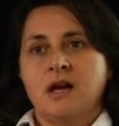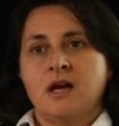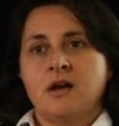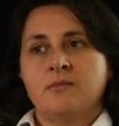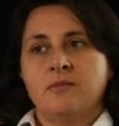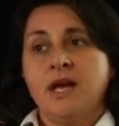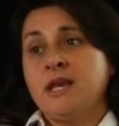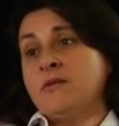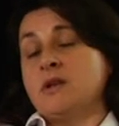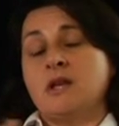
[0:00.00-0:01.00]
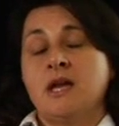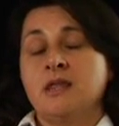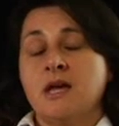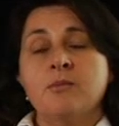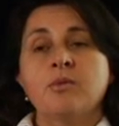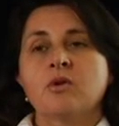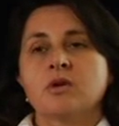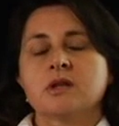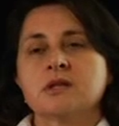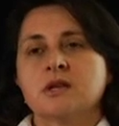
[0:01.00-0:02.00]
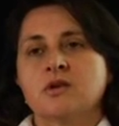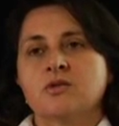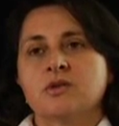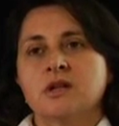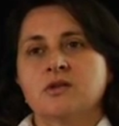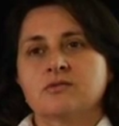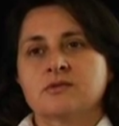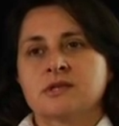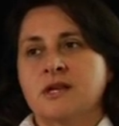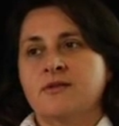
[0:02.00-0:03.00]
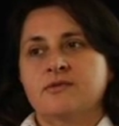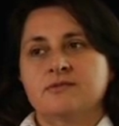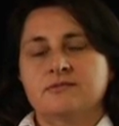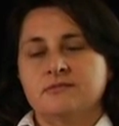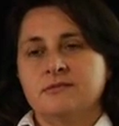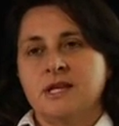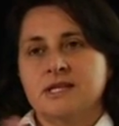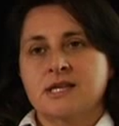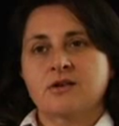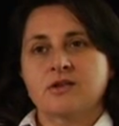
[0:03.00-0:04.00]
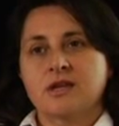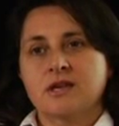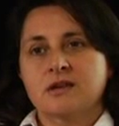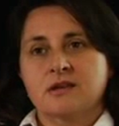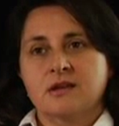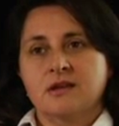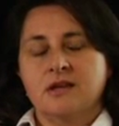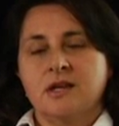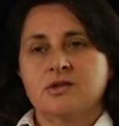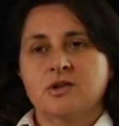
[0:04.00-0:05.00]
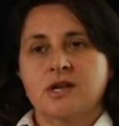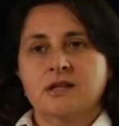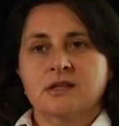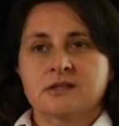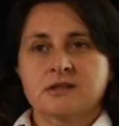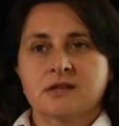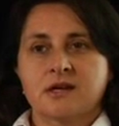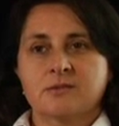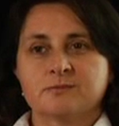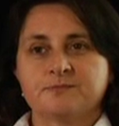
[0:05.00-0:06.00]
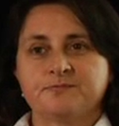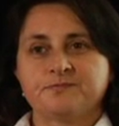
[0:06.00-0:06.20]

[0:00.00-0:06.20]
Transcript: Um, and even at that point, you know, you know, stuff gets out on the internet. It's um,